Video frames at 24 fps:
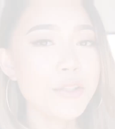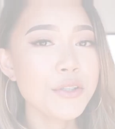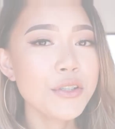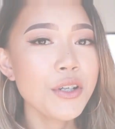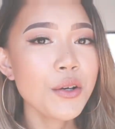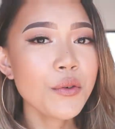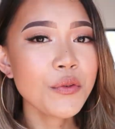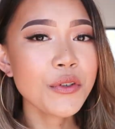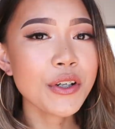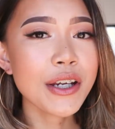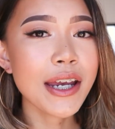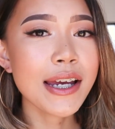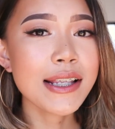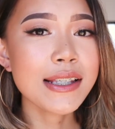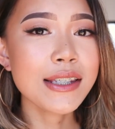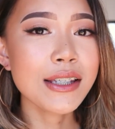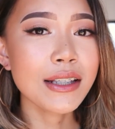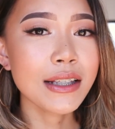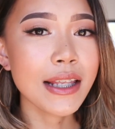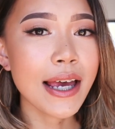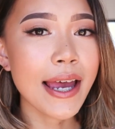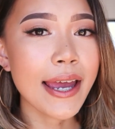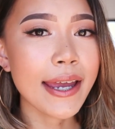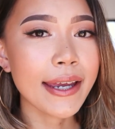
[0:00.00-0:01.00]
Don't forget
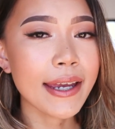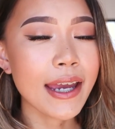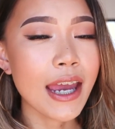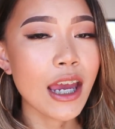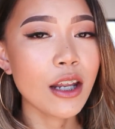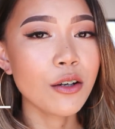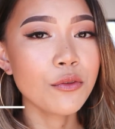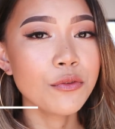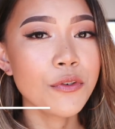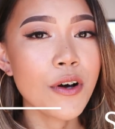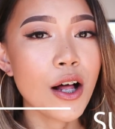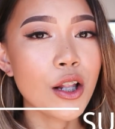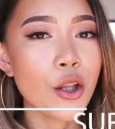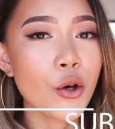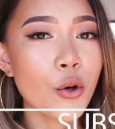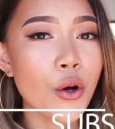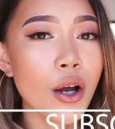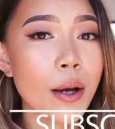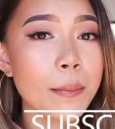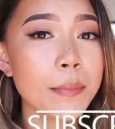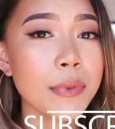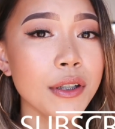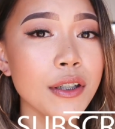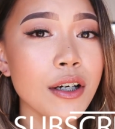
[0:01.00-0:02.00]
to like and follow
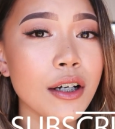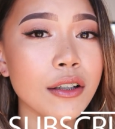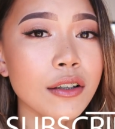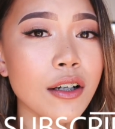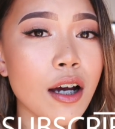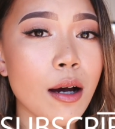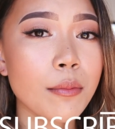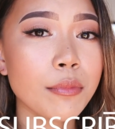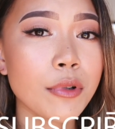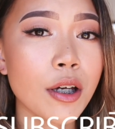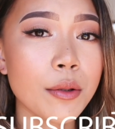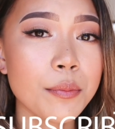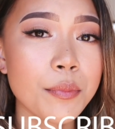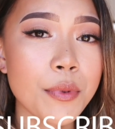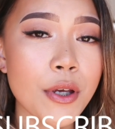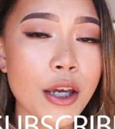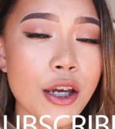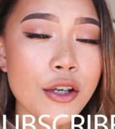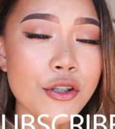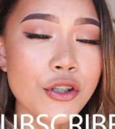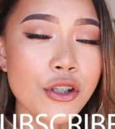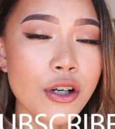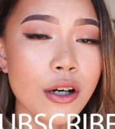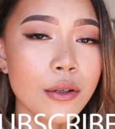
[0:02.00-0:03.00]

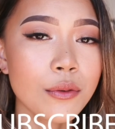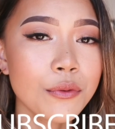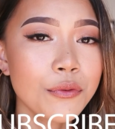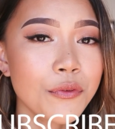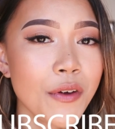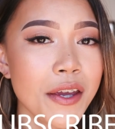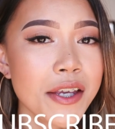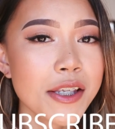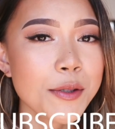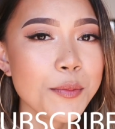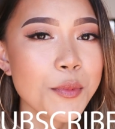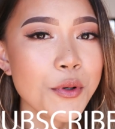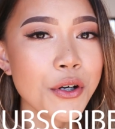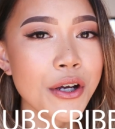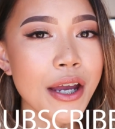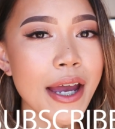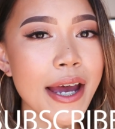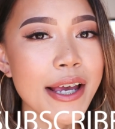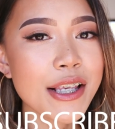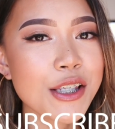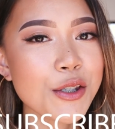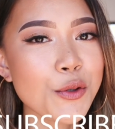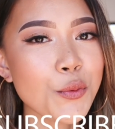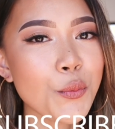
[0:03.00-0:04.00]
kami.com.ph on Facebook
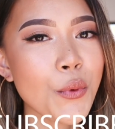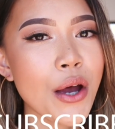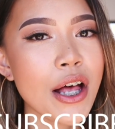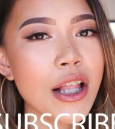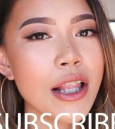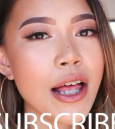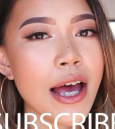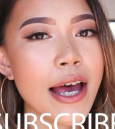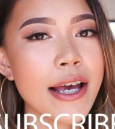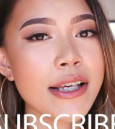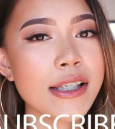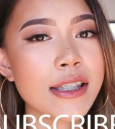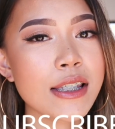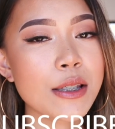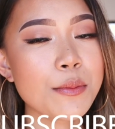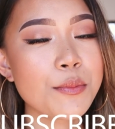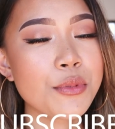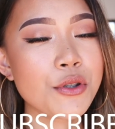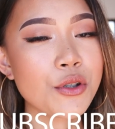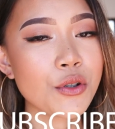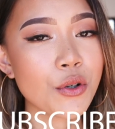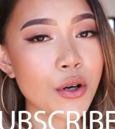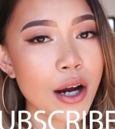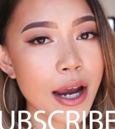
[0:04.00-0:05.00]
as well as
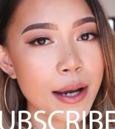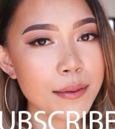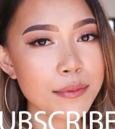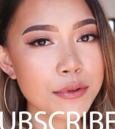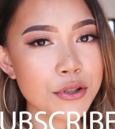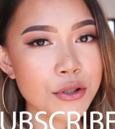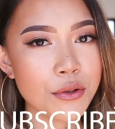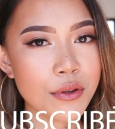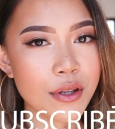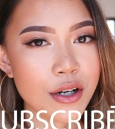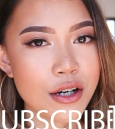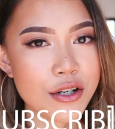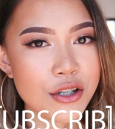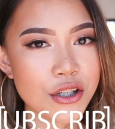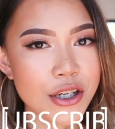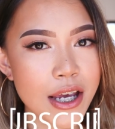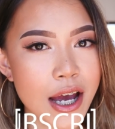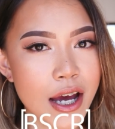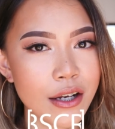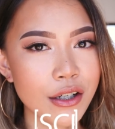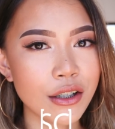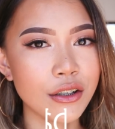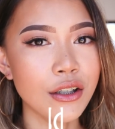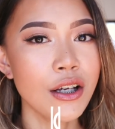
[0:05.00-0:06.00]
subscribe to their
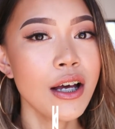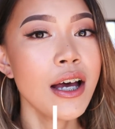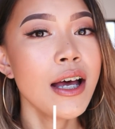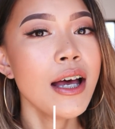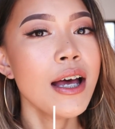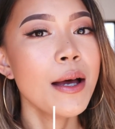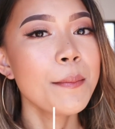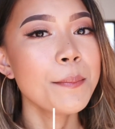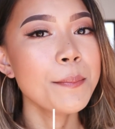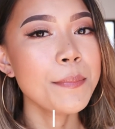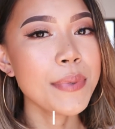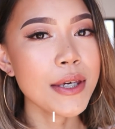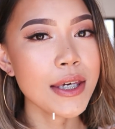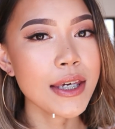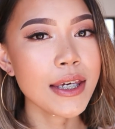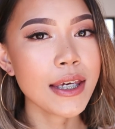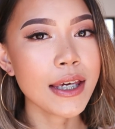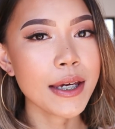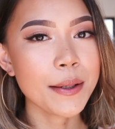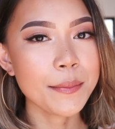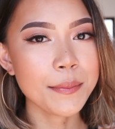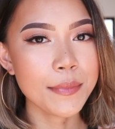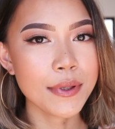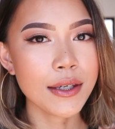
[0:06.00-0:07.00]
channel,
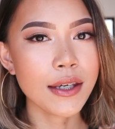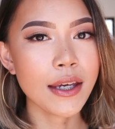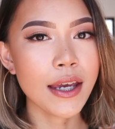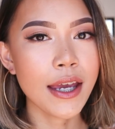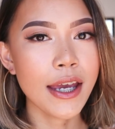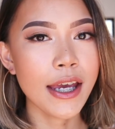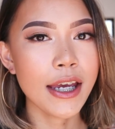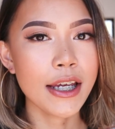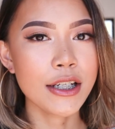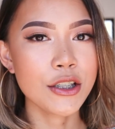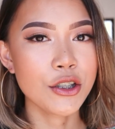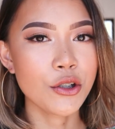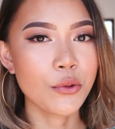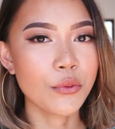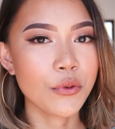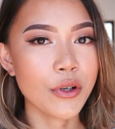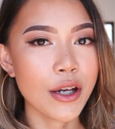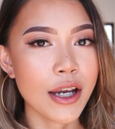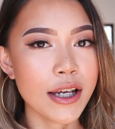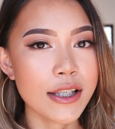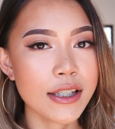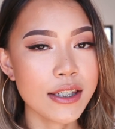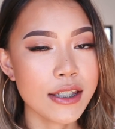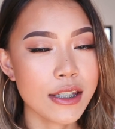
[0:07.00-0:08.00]
BeKami. And don't
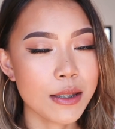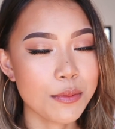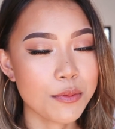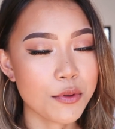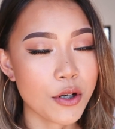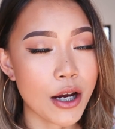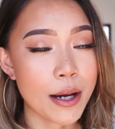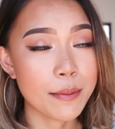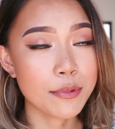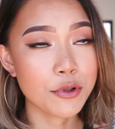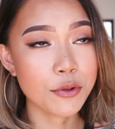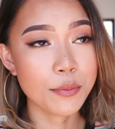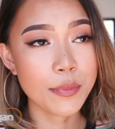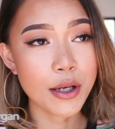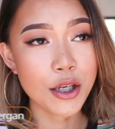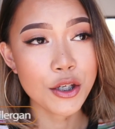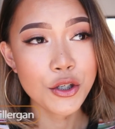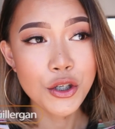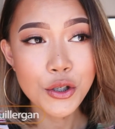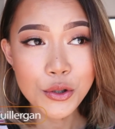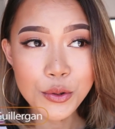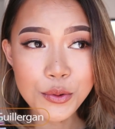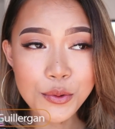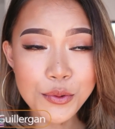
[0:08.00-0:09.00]
forget to subscribe to my
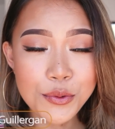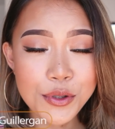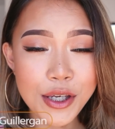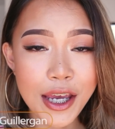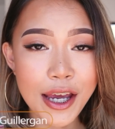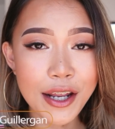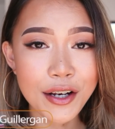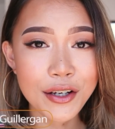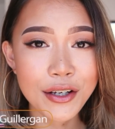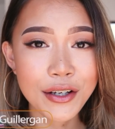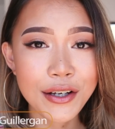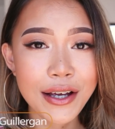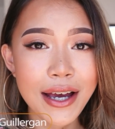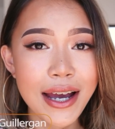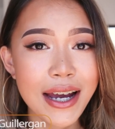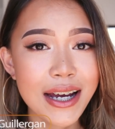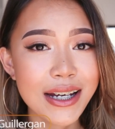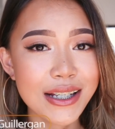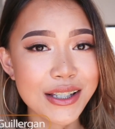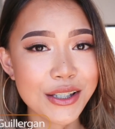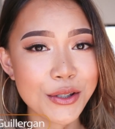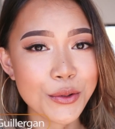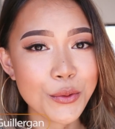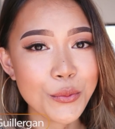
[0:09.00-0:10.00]
YouTube channel
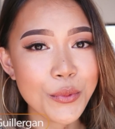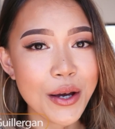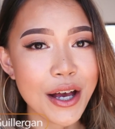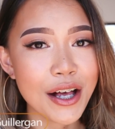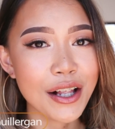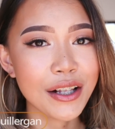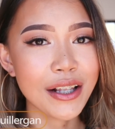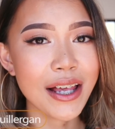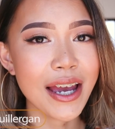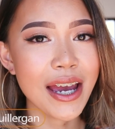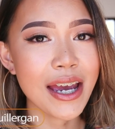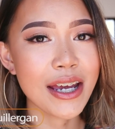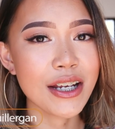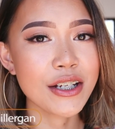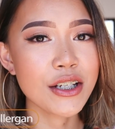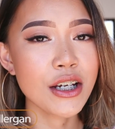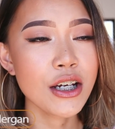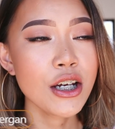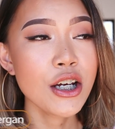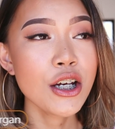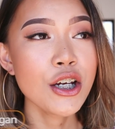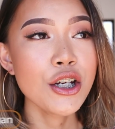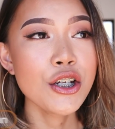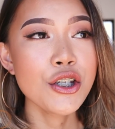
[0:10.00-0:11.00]
as well
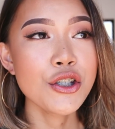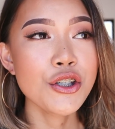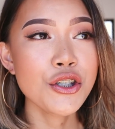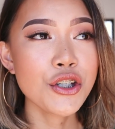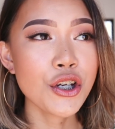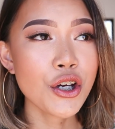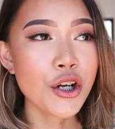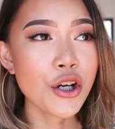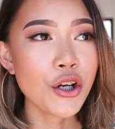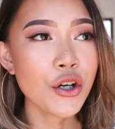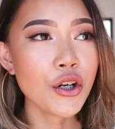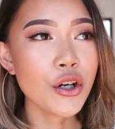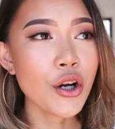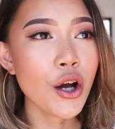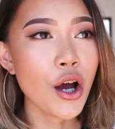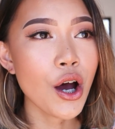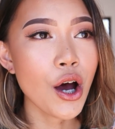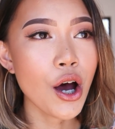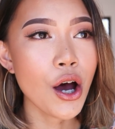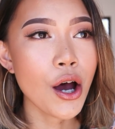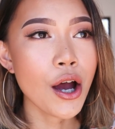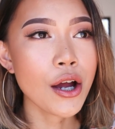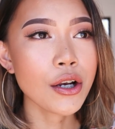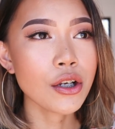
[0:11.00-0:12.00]
and turn
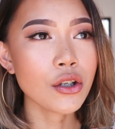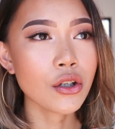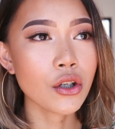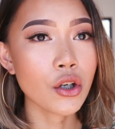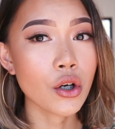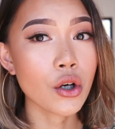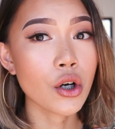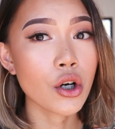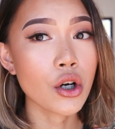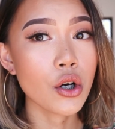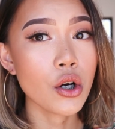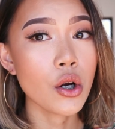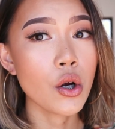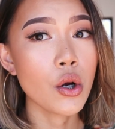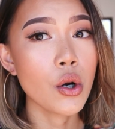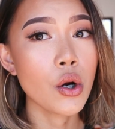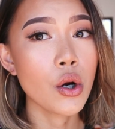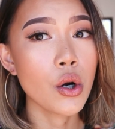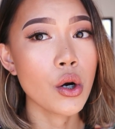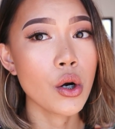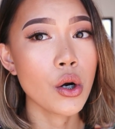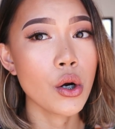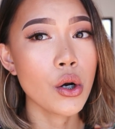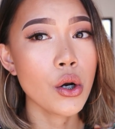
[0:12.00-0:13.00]
on your
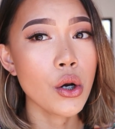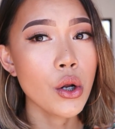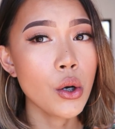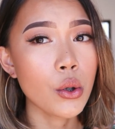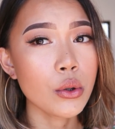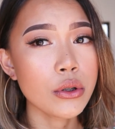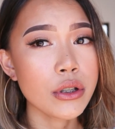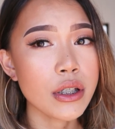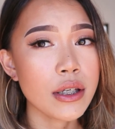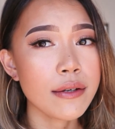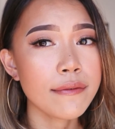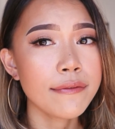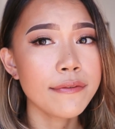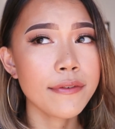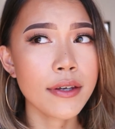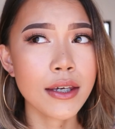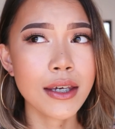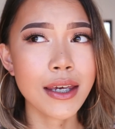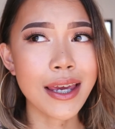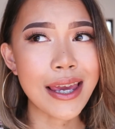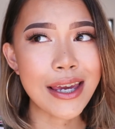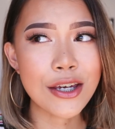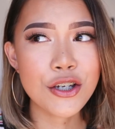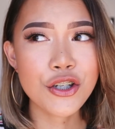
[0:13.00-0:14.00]

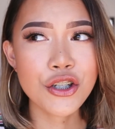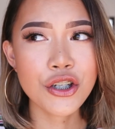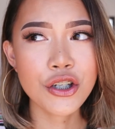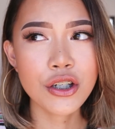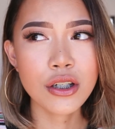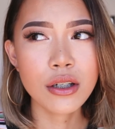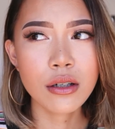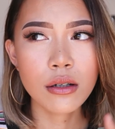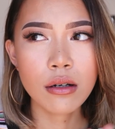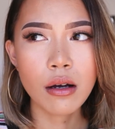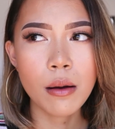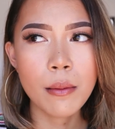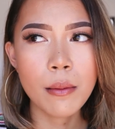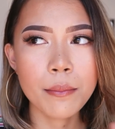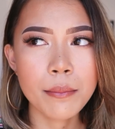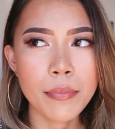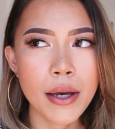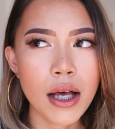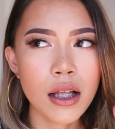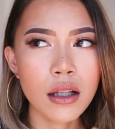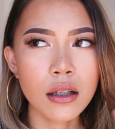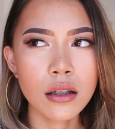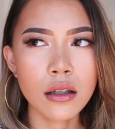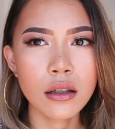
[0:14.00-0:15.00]
notification
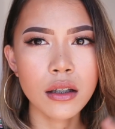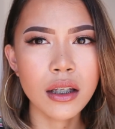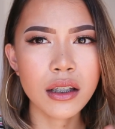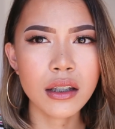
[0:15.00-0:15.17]
bell.